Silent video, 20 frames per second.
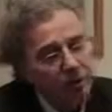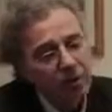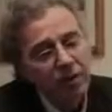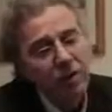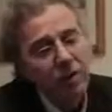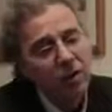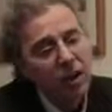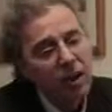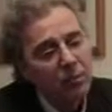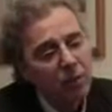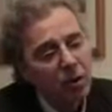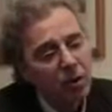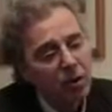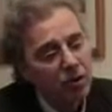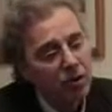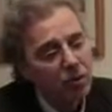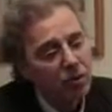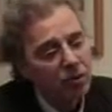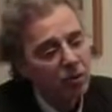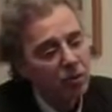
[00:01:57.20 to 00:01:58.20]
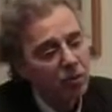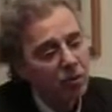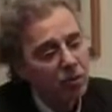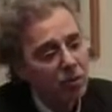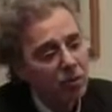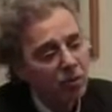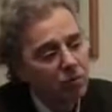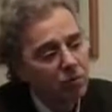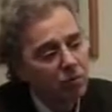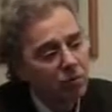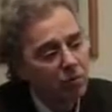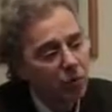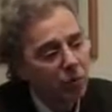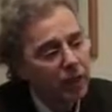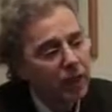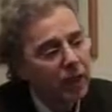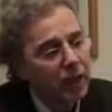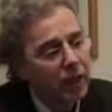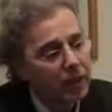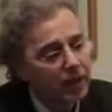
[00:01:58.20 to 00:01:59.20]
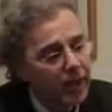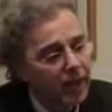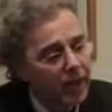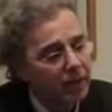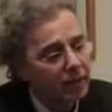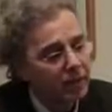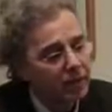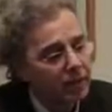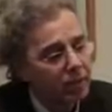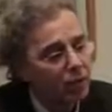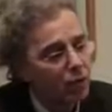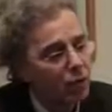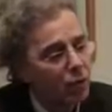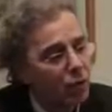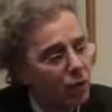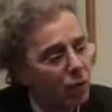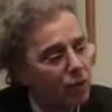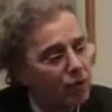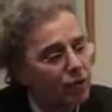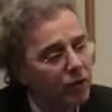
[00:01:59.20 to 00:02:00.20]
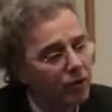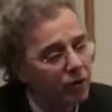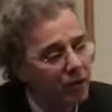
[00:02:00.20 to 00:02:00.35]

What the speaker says: at this time also working yet for